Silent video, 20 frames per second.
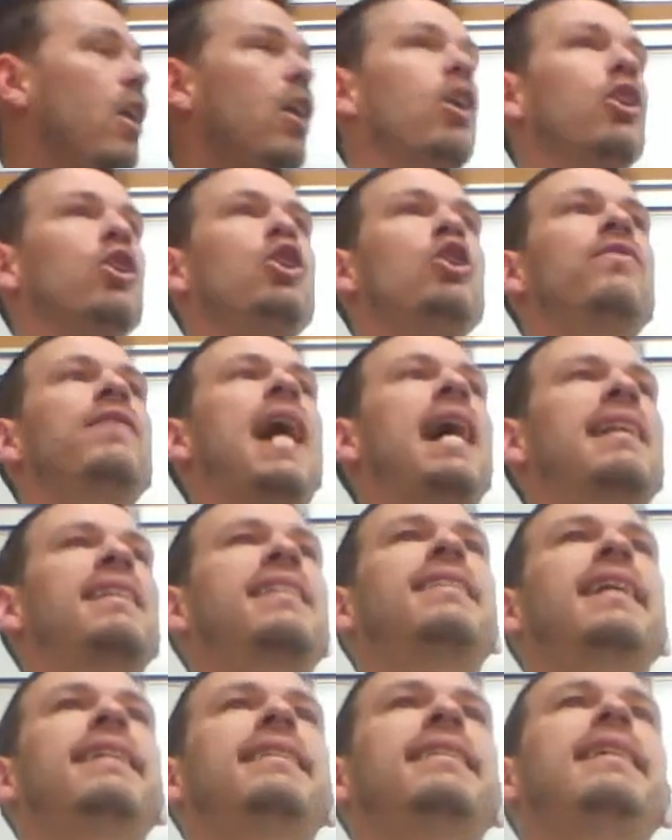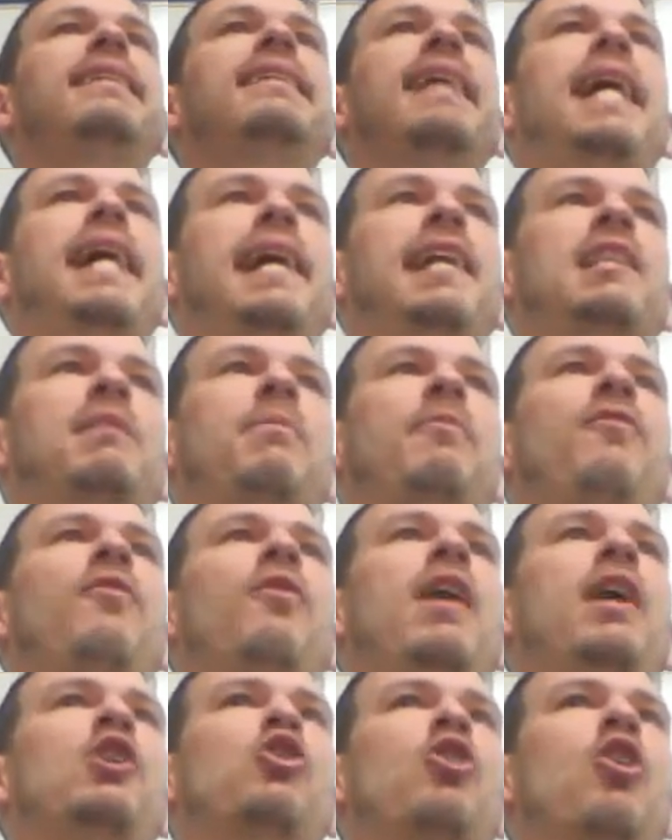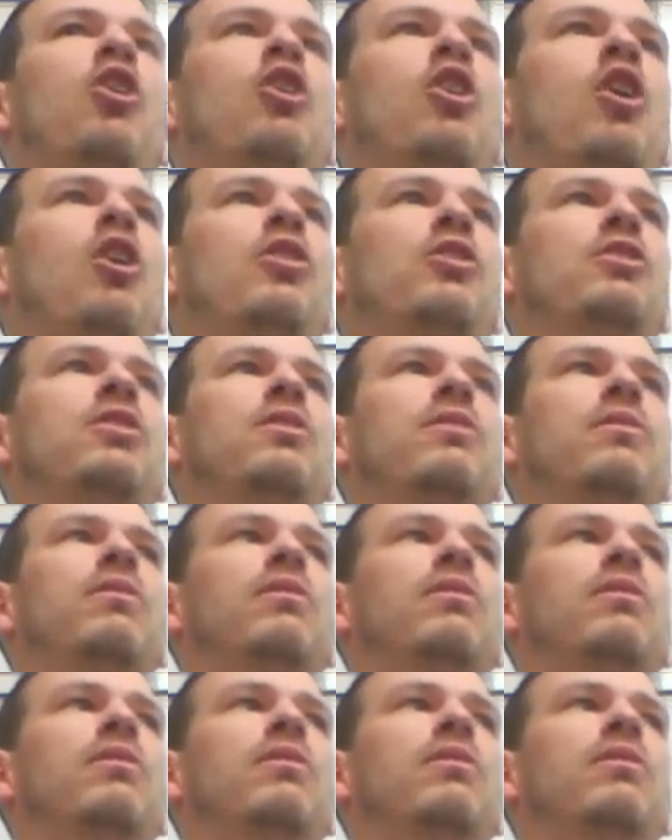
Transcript: You've got 60 seconds before I draw cards.